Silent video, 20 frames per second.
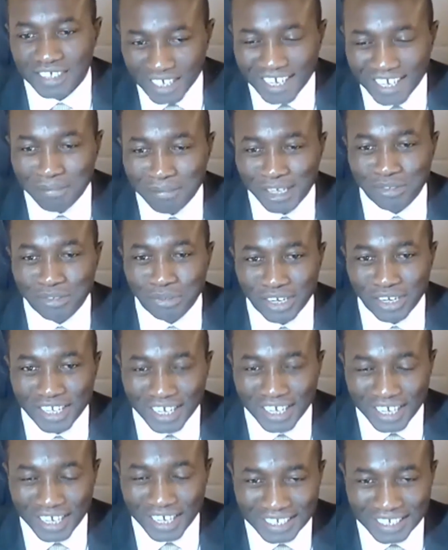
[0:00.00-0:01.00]
Touray. Yeah, I
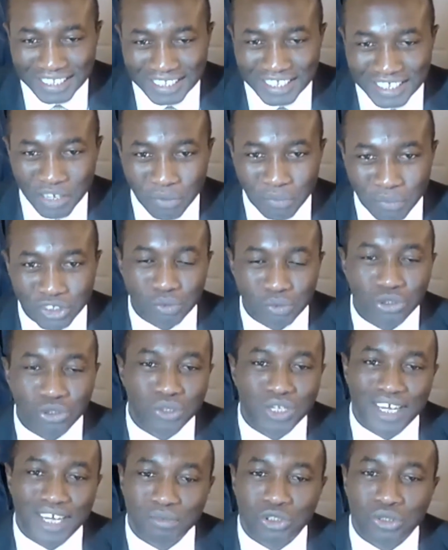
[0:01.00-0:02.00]
think we should do that.
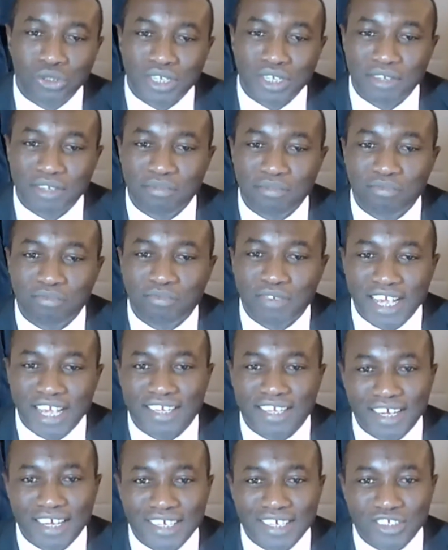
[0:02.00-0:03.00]
Yes. We should invite
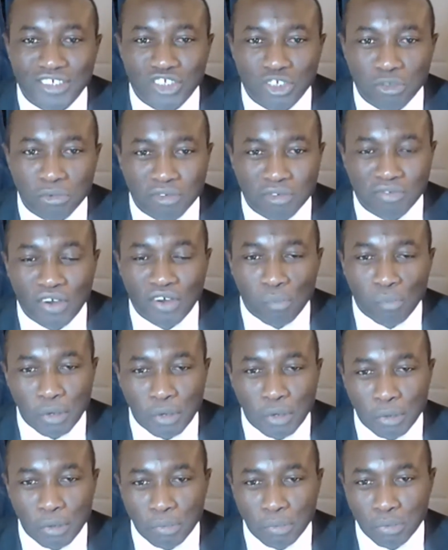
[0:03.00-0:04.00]
some of our people to
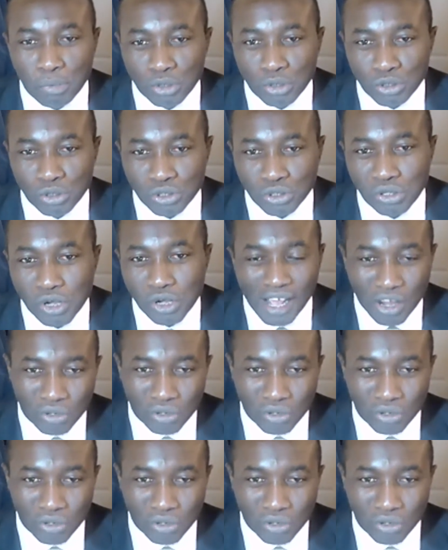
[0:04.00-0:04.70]
come around and talk.